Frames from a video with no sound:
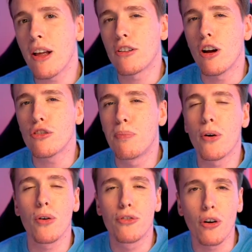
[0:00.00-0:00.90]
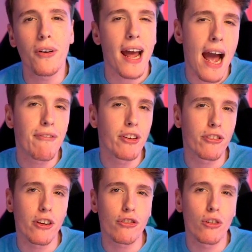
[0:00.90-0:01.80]
like Touch Portal don't have
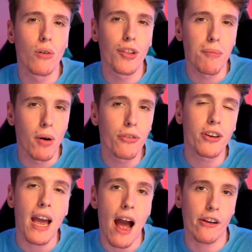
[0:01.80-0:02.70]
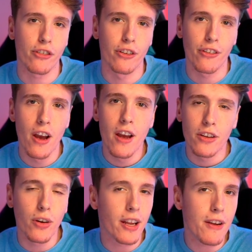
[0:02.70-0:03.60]
this issue on the multi-actions.
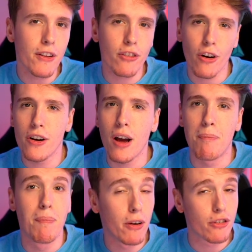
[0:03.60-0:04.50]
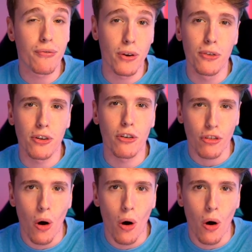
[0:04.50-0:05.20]
You can even turn a bunch of filters